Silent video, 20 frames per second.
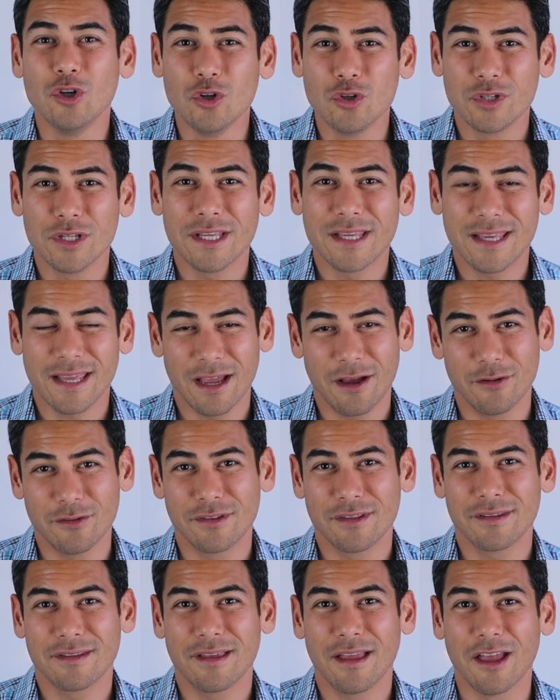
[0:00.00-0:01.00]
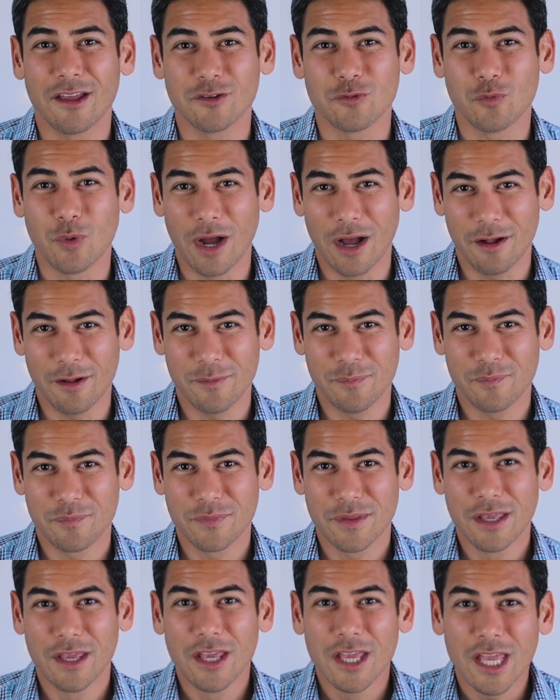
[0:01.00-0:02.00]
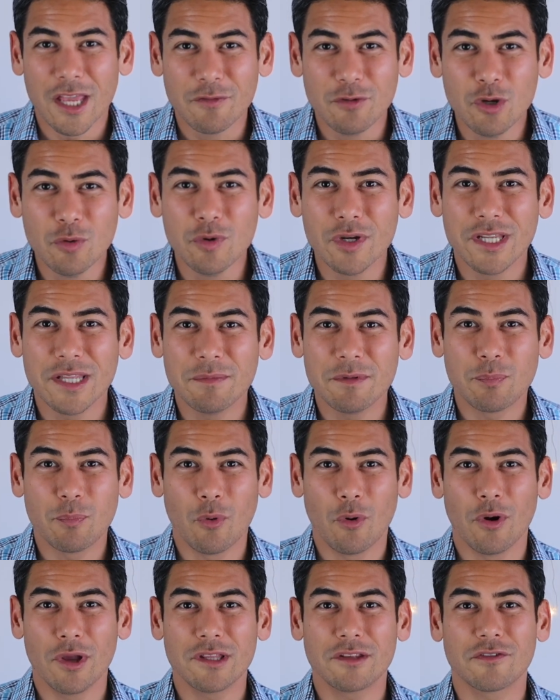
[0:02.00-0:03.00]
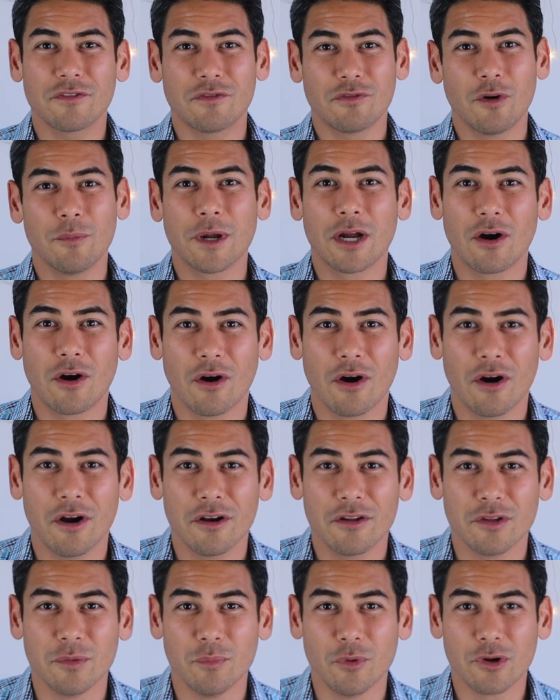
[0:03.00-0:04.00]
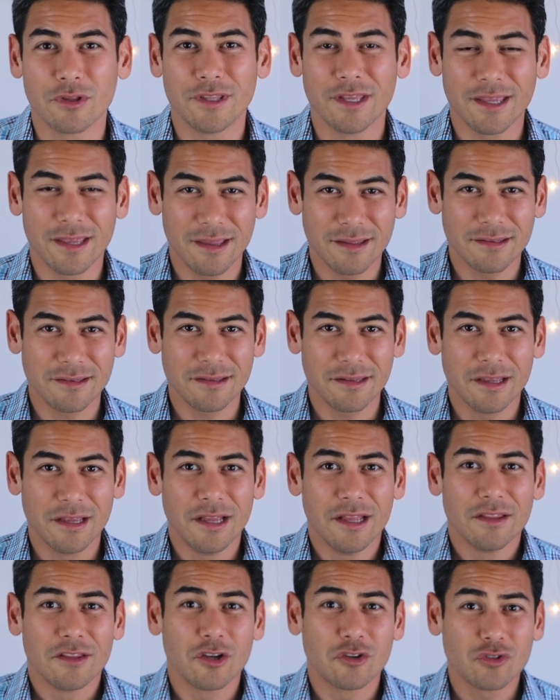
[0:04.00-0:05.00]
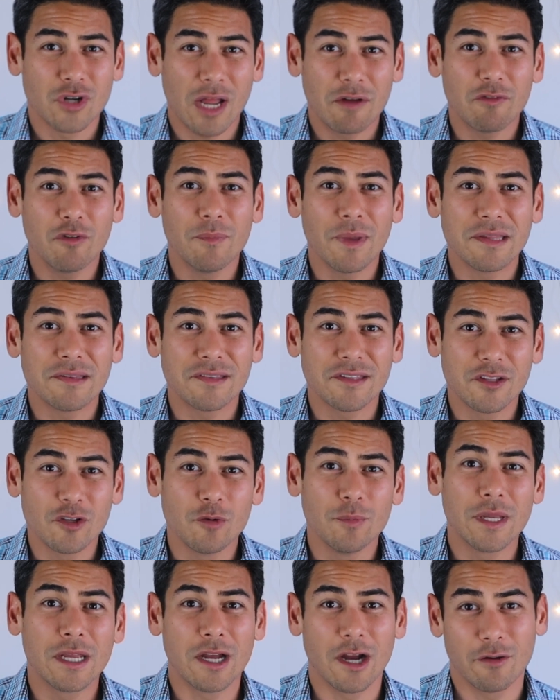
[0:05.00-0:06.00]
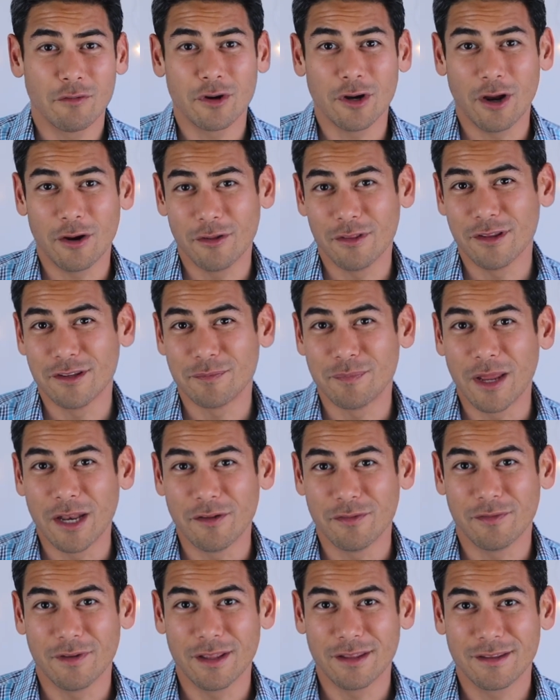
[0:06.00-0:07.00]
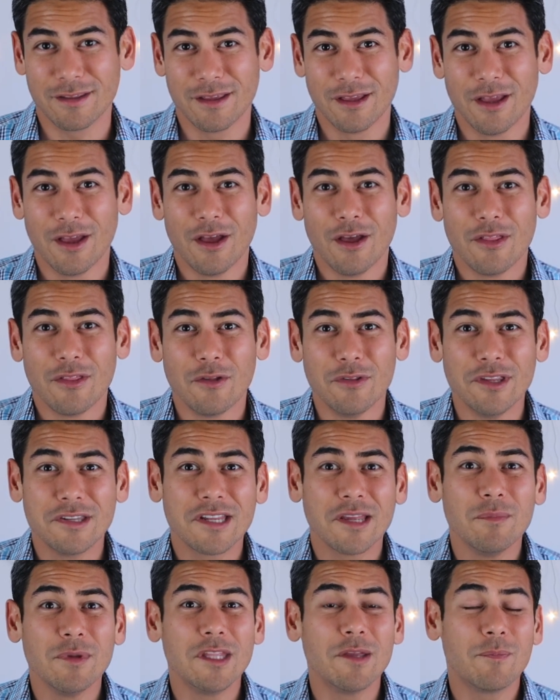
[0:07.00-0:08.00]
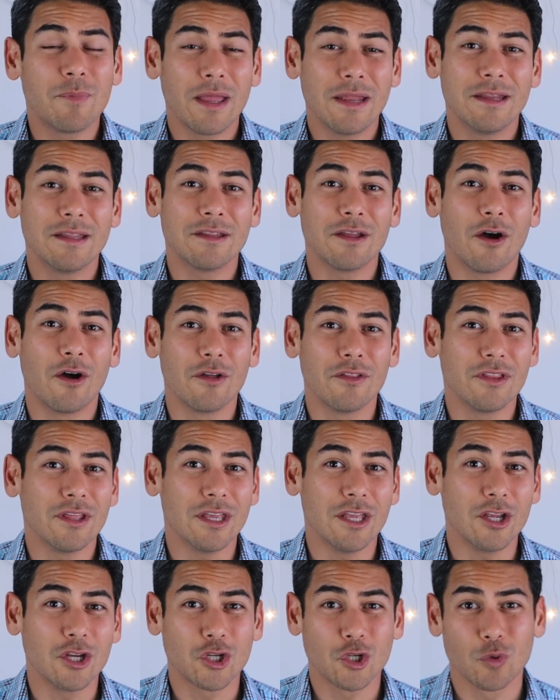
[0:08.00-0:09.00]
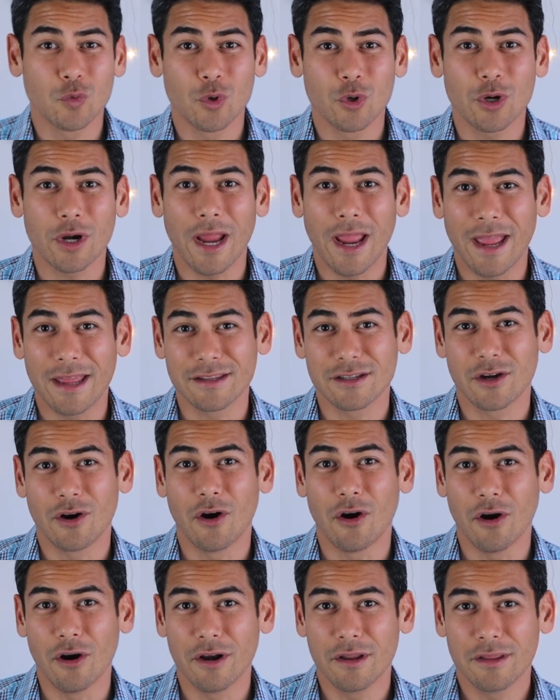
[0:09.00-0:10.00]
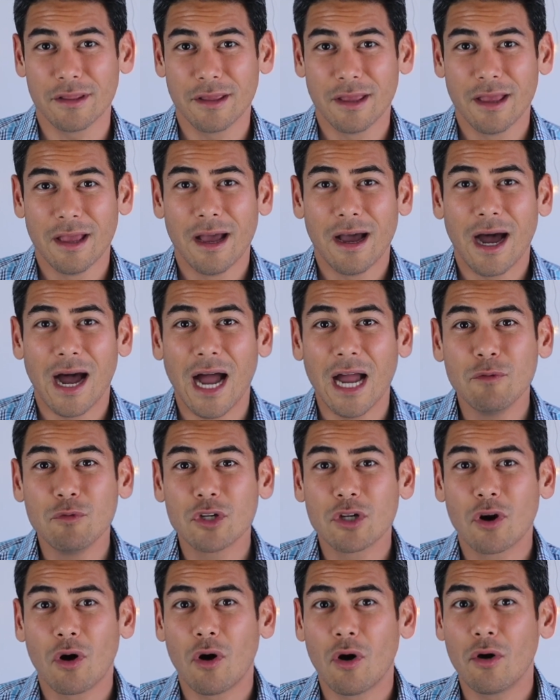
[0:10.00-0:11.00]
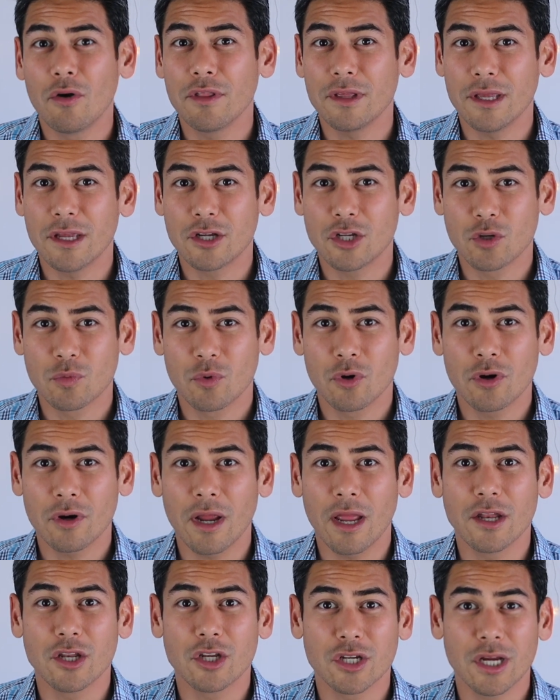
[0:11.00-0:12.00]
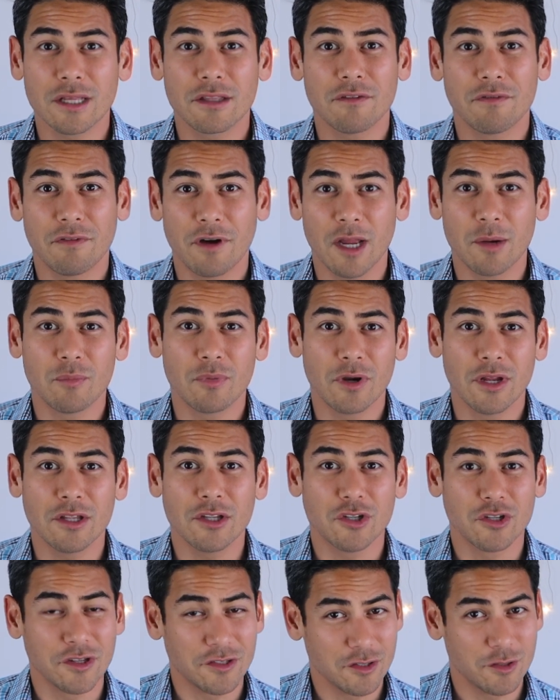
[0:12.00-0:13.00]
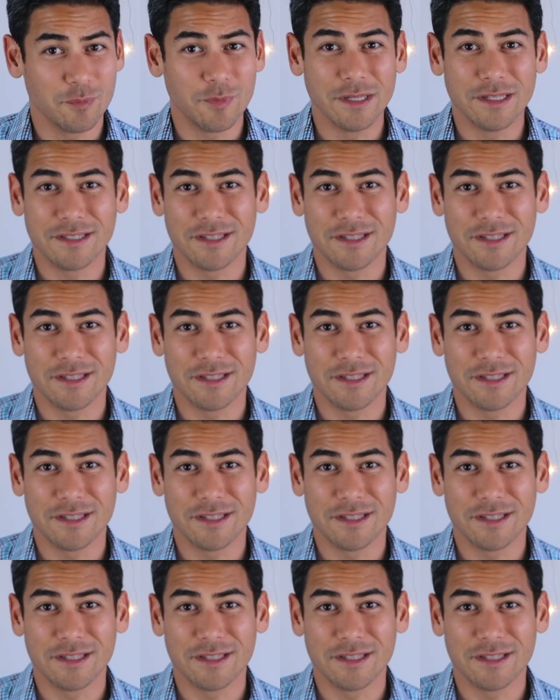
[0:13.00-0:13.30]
usually count as well. If you redeemed points from a card to book tickets, the travel may still be covered under this benefit, though this can be dependent on the issuer and card. I would call the issuer and check the fine print just to be